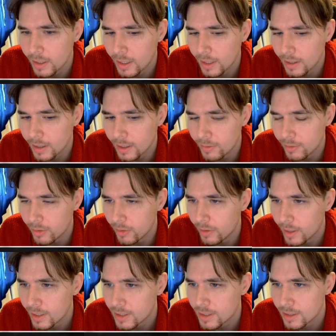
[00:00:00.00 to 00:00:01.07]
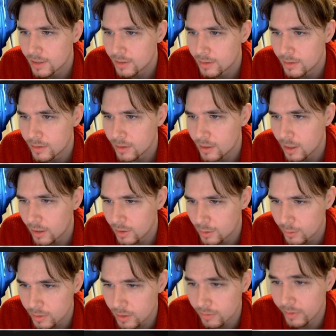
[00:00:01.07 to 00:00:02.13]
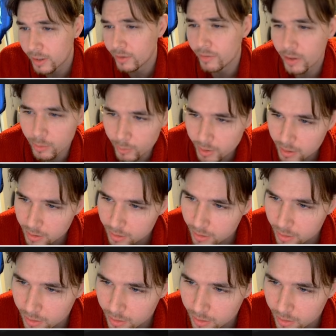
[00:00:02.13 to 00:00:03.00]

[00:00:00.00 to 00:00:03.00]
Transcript: and then after this, the dark squares are very, very weak.